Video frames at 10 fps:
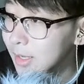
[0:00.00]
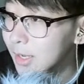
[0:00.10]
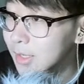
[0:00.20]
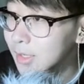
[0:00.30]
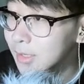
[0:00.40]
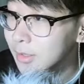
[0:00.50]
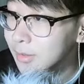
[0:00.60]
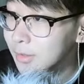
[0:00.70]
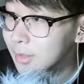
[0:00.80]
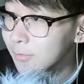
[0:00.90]
And
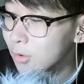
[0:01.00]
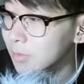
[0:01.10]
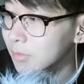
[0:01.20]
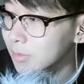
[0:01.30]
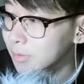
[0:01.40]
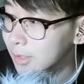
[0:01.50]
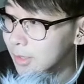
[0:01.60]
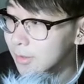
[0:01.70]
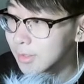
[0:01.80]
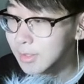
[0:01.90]
in the 4-bit ripple
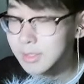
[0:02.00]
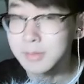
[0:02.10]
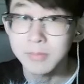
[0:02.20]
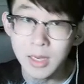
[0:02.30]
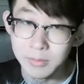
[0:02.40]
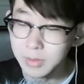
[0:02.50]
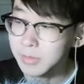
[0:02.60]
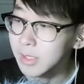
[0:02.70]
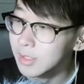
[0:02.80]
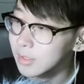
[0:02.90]
carry is my
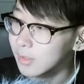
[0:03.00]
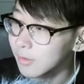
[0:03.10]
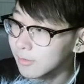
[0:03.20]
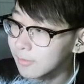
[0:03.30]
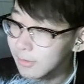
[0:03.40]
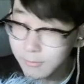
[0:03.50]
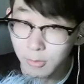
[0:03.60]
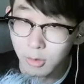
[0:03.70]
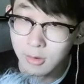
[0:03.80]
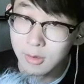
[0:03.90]
implementation of
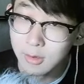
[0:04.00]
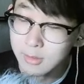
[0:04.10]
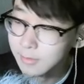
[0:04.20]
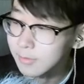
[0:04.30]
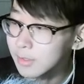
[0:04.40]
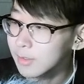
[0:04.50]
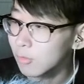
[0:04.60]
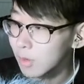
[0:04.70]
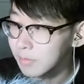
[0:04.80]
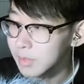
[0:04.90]
4
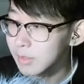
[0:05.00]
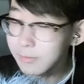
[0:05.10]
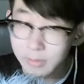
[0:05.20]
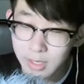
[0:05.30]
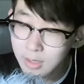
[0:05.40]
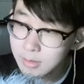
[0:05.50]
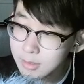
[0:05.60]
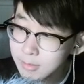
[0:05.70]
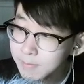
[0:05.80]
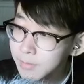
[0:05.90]
different 1-bit full adders.